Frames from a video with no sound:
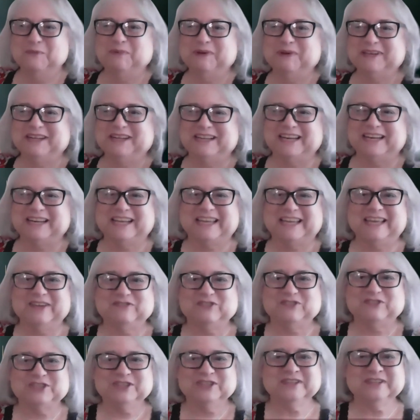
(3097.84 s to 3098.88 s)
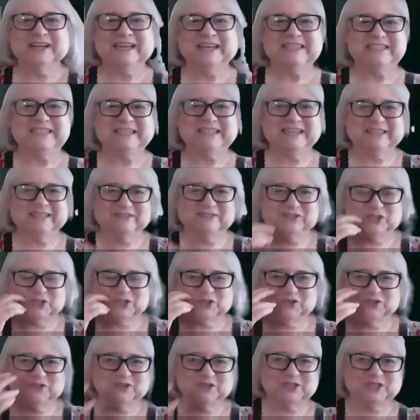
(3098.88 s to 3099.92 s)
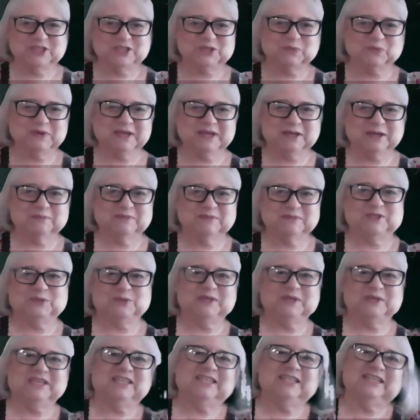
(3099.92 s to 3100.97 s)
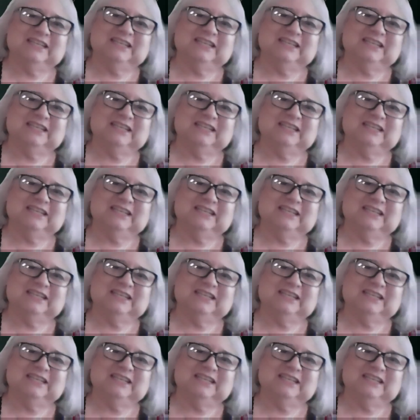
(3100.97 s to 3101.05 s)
it, it gives you an idea of sort of the swing between